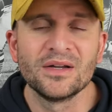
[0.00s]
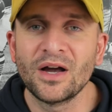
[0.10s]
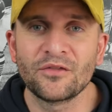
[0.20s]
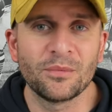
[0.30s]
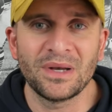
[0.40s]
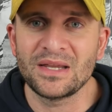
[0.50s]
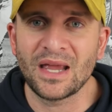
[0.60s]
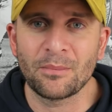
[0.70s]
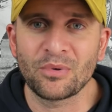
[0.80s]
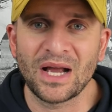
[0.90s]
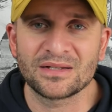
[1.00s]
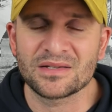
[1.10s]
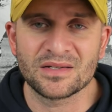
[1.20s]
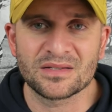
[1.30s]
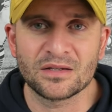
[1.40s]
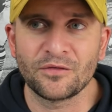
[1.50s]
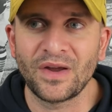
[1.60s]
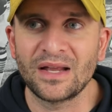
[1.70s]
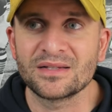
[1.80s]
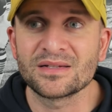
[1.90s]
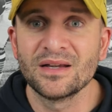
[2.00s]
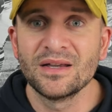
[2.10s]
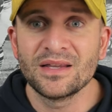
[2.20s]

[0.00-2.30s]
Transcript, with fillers: of the mini camp practices to the fans.